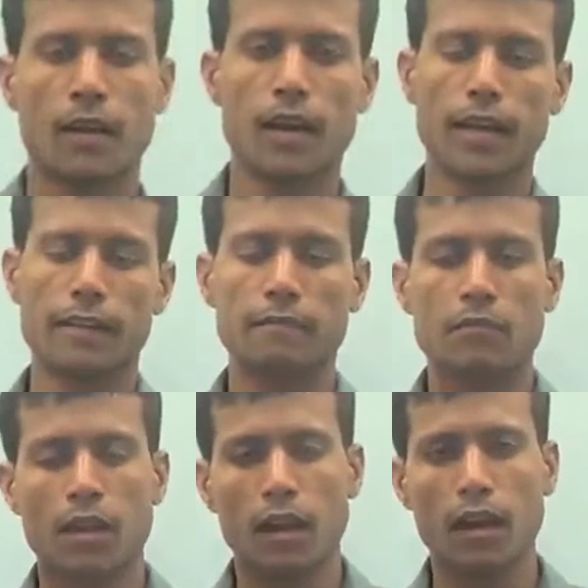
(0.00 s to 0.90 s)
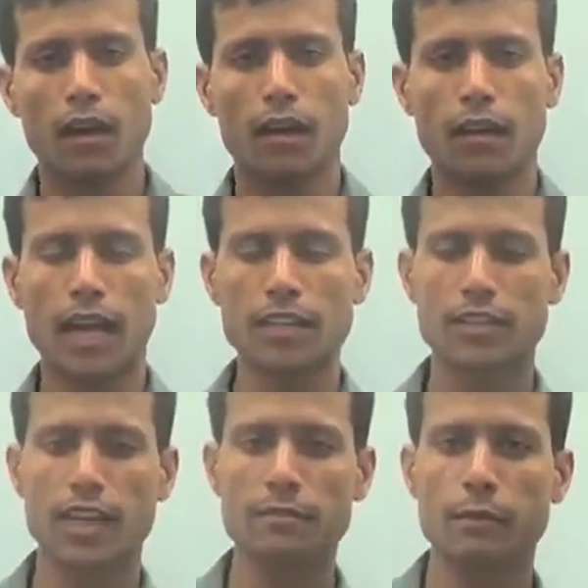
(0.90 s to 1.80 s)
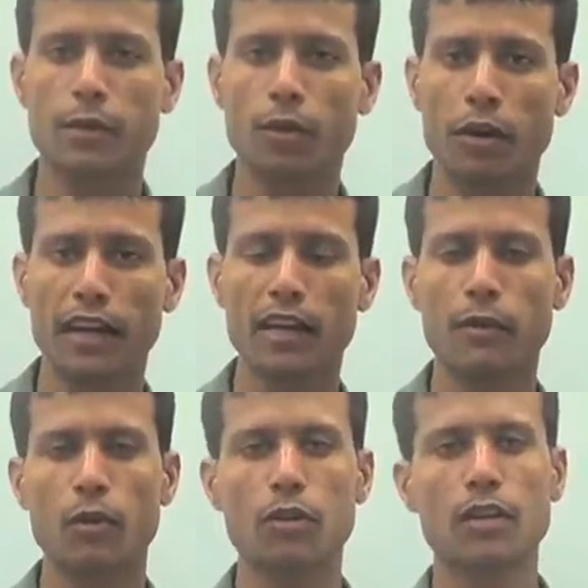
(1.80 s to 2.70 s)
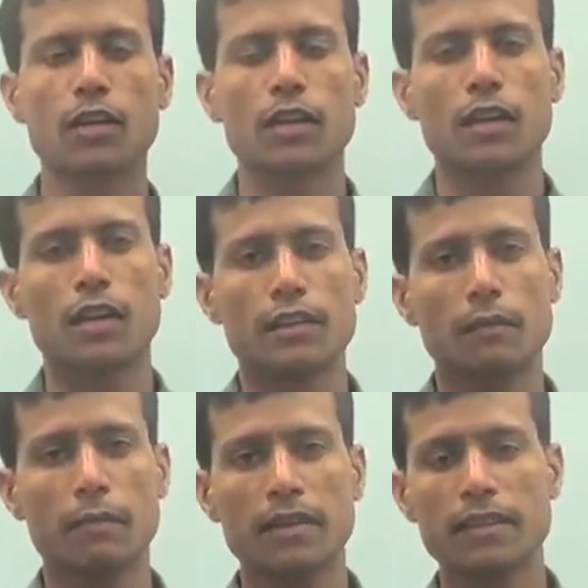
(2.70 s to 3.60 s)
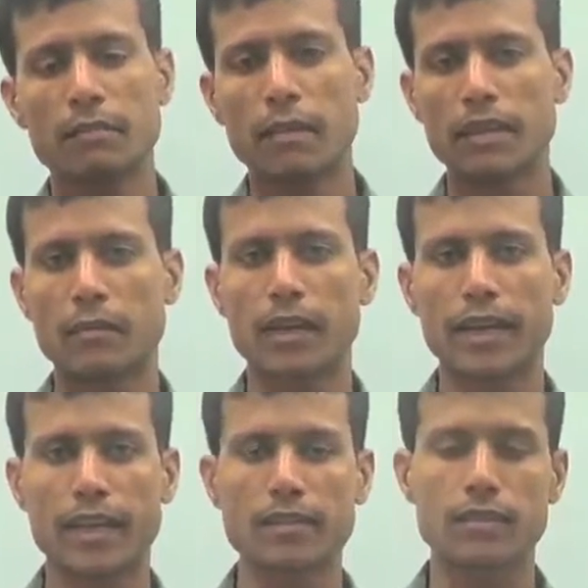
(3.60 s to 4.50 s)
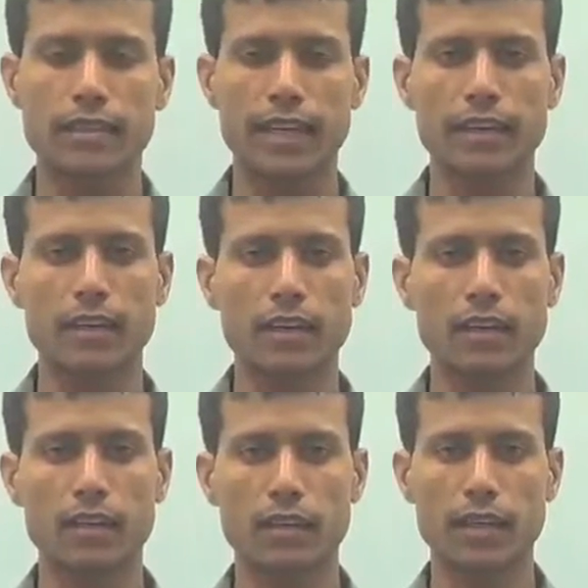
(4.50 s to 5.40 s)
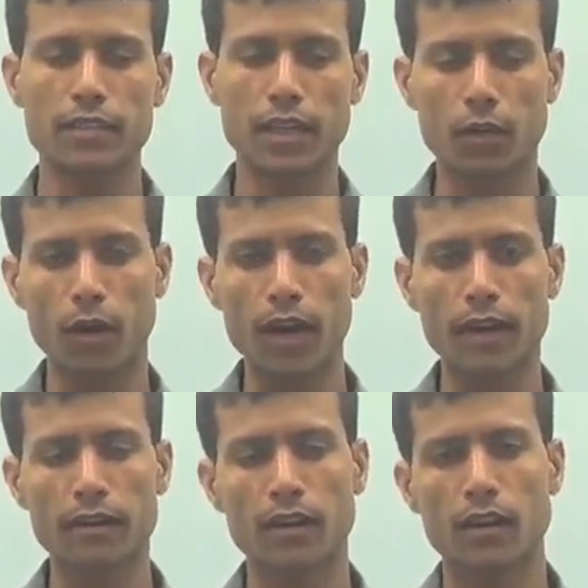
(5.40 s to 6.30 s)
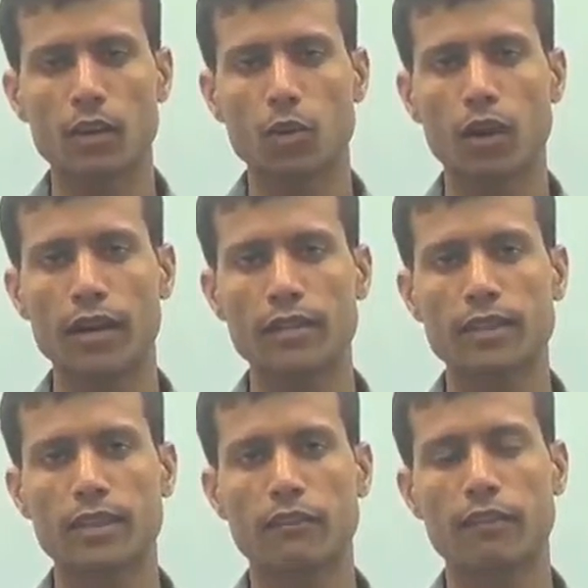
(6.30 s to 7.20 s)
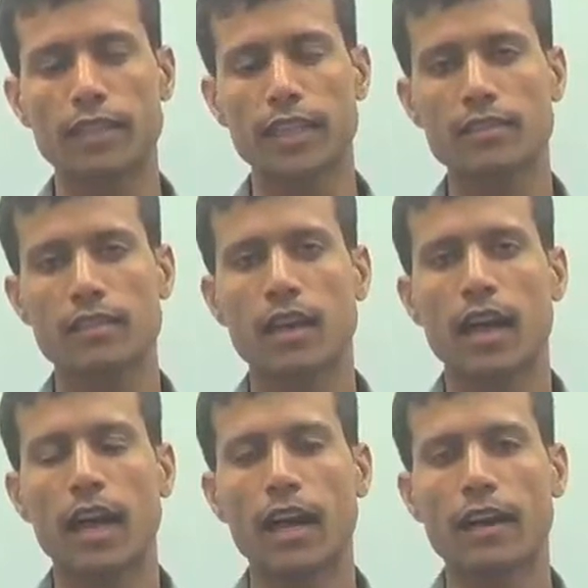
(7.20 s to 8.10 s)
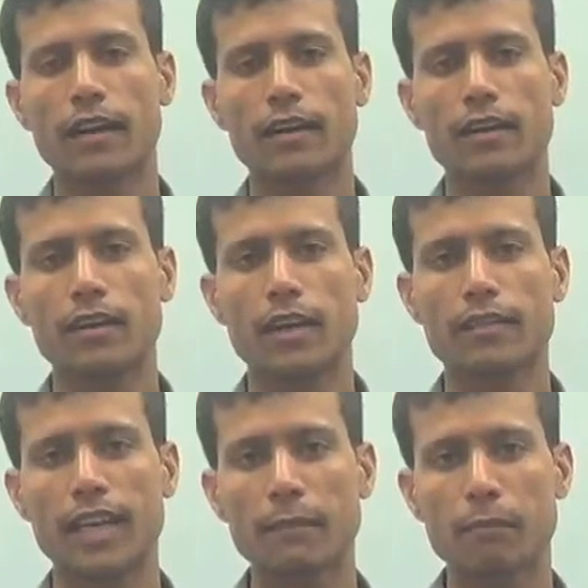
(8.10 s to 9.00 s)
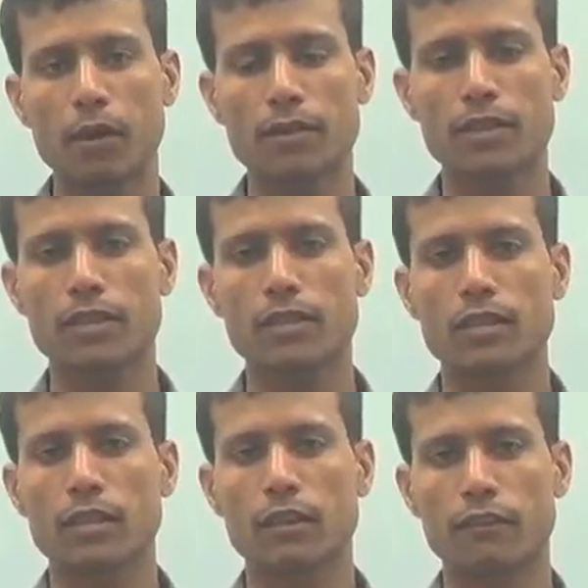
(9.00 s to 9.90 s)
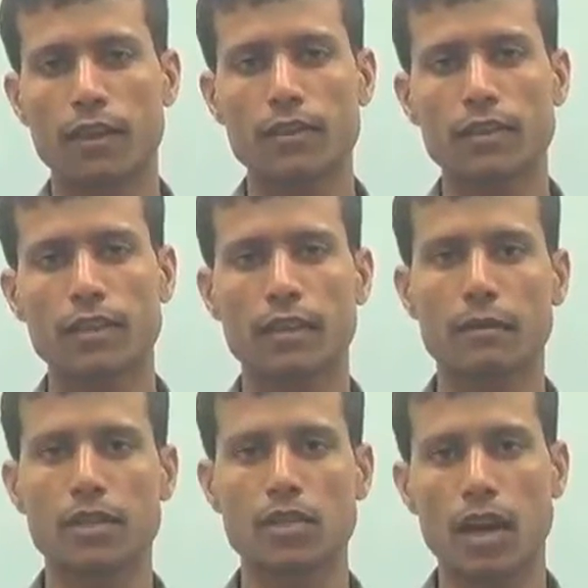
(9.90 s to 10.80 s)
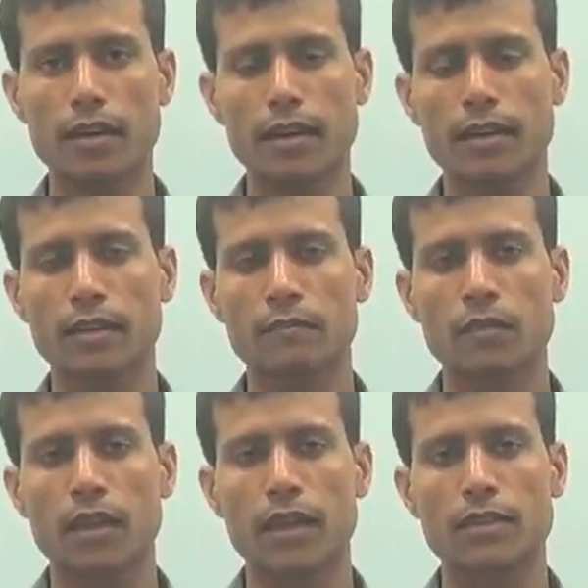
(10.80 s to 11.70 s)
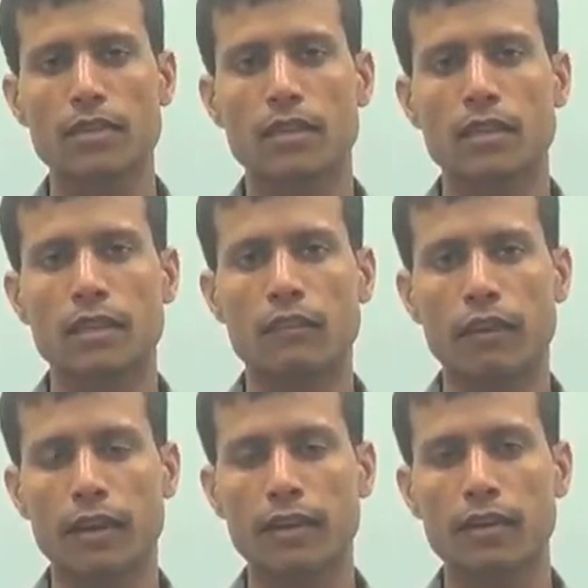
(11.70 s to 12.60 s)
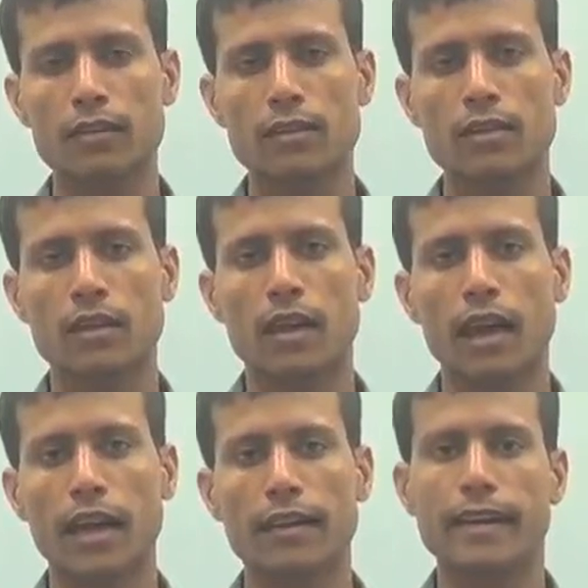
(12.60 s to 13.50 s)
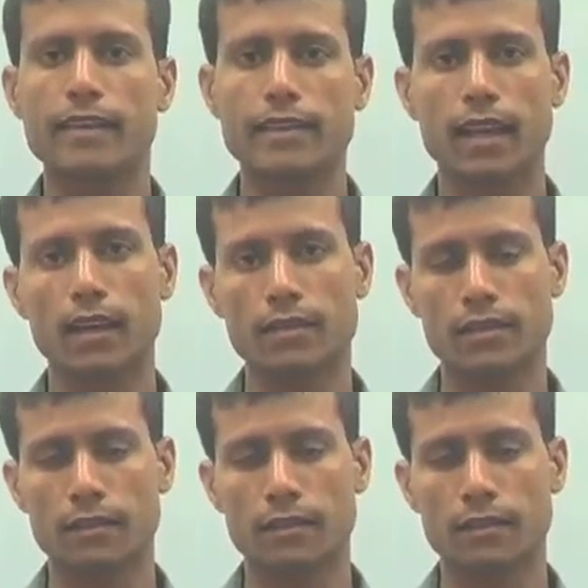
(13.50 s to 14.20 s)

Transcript: Hi. Last class we were talking about the basic mathematics that is required to understand the physics, and in that process the first thing that we started is the vectors and scalars.